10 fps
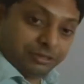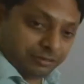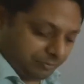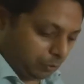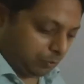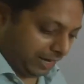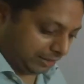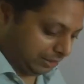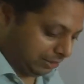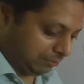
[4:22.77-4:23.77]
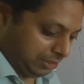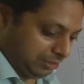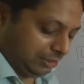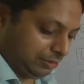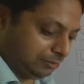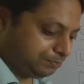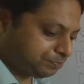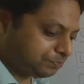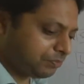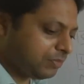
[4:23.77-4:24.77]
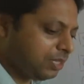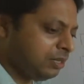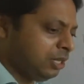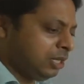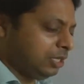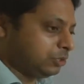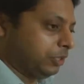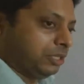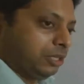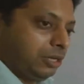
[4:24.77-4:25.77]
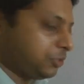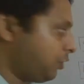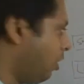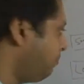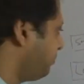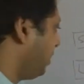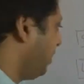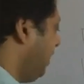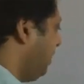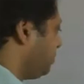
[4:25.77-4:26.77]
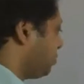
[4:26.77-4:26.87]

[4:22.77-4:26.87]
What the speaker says: ferromagnetic material. So in the soft case,